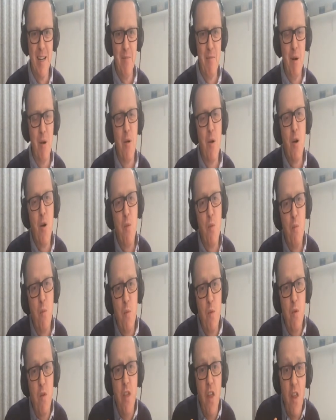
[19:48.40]
But
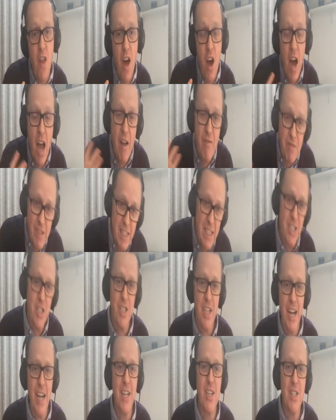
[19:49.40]
everything's
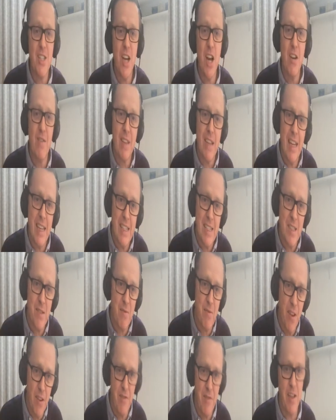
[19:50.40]
changed over the
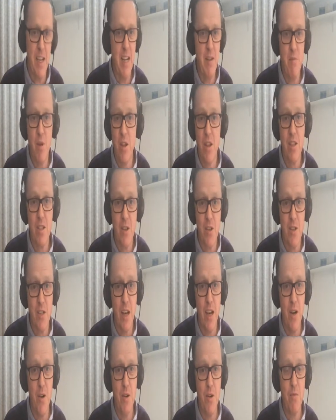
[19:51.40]
last 15 months or
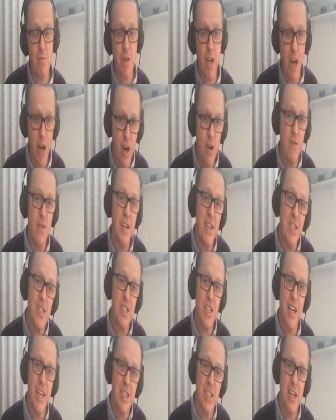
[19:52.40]
so. COVID
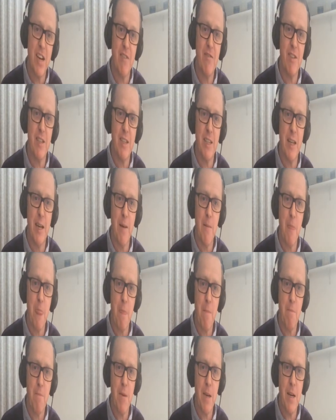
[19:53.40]
has changed everything,
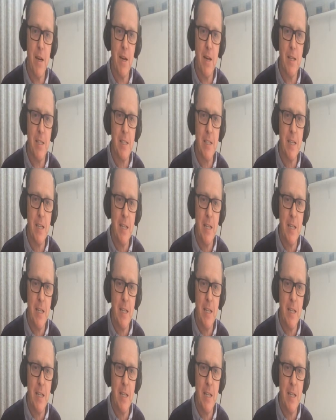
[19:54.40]
because